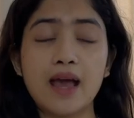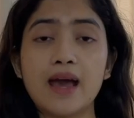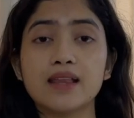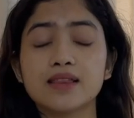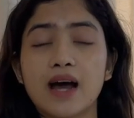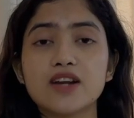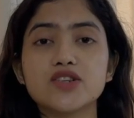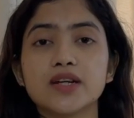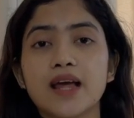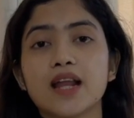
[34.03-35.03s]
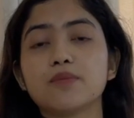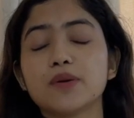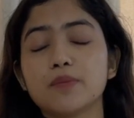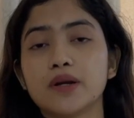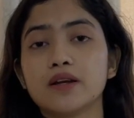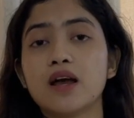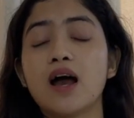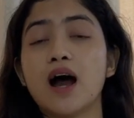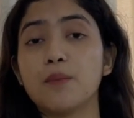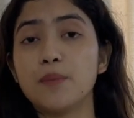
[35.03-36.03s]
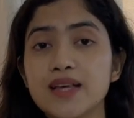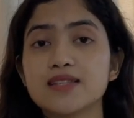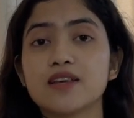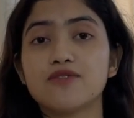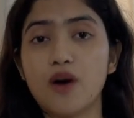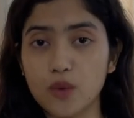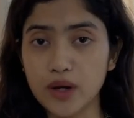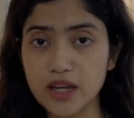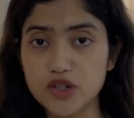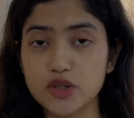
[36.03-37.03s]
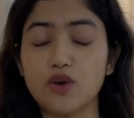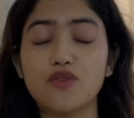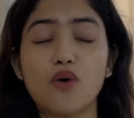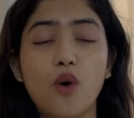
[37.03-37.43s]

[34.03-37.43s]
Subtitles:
and that sheet helped me build a basic foundation of